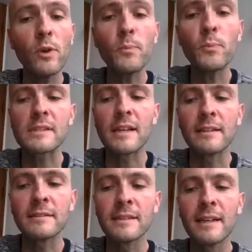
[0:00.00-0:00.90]
a
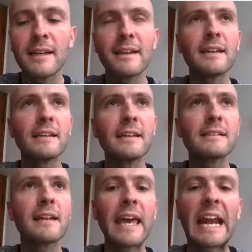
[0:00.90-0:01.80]
WordPress sense
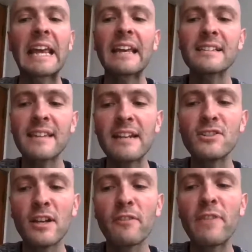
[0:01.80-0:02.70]
is like an
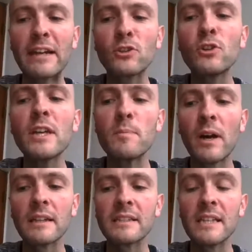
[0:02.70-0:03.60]
extension of that
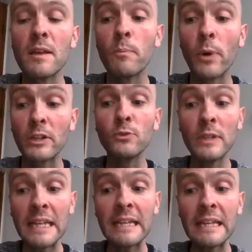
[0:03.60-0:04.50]
cookie policy,
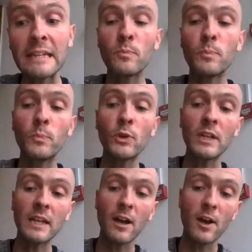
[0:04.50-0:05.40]
but you need to
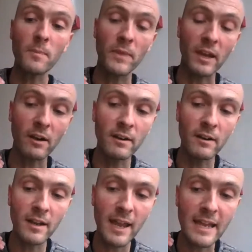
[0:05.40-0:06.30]
put it up
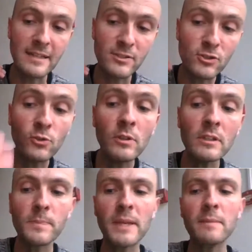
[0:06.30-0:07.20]
there as
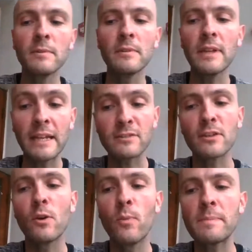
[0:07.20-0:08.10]
soon as people
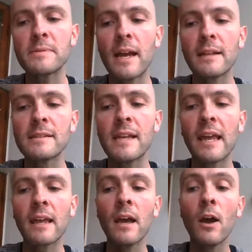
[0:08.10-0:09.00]
enter your website
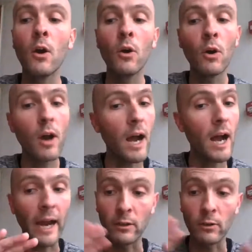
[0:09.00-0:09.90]
saying,
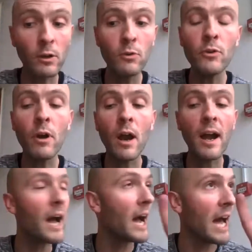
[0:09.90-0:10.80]
I don't know
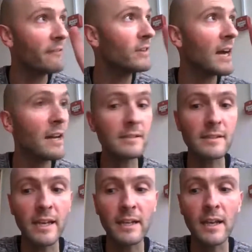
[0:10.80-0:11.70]
who you are, I haven't
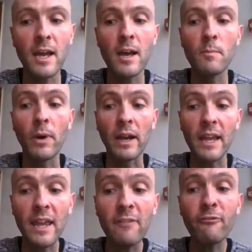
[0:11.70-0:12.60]
asked yet,
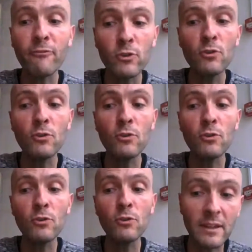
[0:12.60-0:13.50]
but if
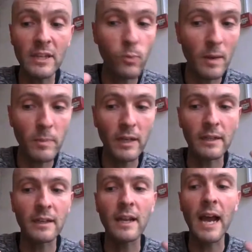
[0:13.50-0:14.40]
you click this one
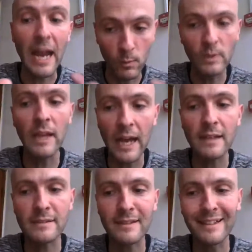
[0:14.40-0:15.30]
button, I will
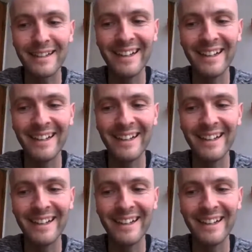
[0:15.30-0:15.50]
ask.